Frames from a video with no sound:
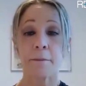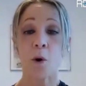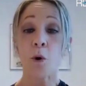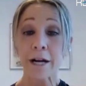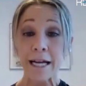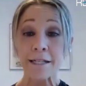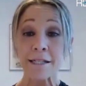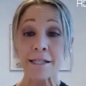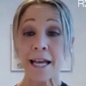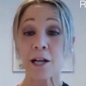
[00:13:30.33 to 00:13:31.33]

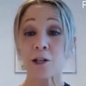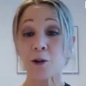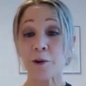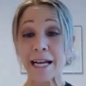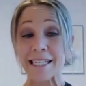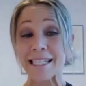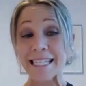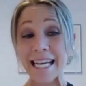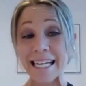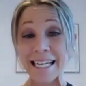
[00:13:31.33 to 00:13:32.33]
organs, including
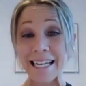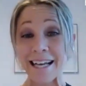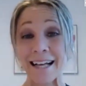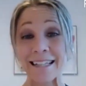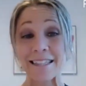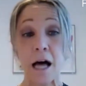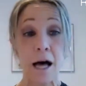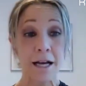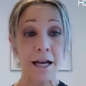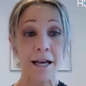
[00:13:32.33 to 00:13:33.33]
skin,
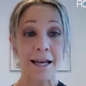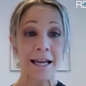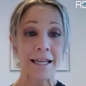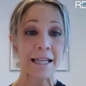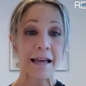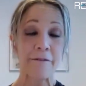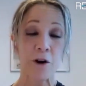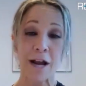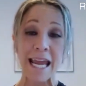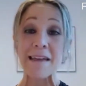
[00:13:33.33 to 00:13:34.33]
lung,
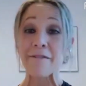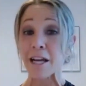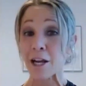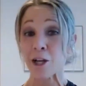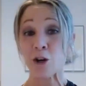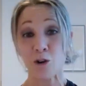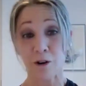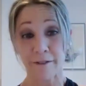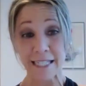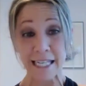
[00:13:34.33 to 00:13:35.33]
liver, even your
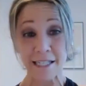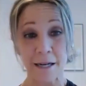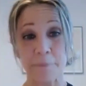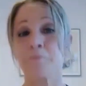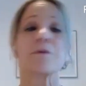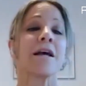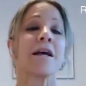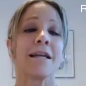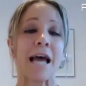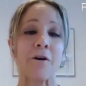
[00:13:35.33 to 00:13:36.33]
nervous system.
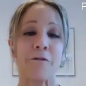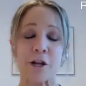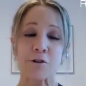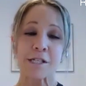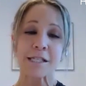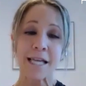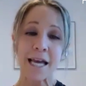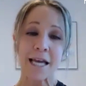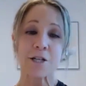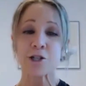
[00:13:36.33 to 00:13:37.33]
Now, for your
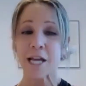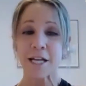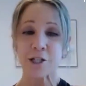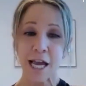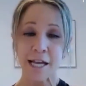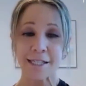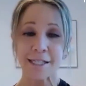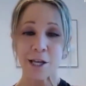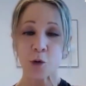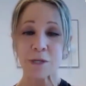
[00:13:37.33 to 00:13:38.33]
skin,
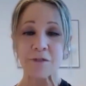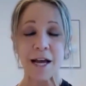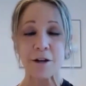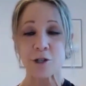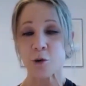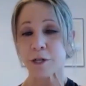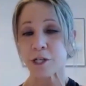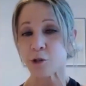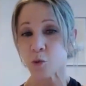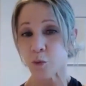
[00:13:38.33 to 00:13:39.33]
GHKCU was found to
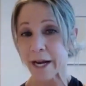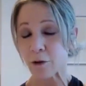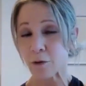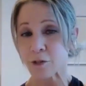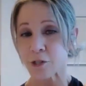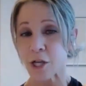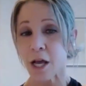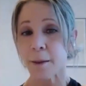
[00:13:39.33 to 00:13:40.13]
reduce wrinkles,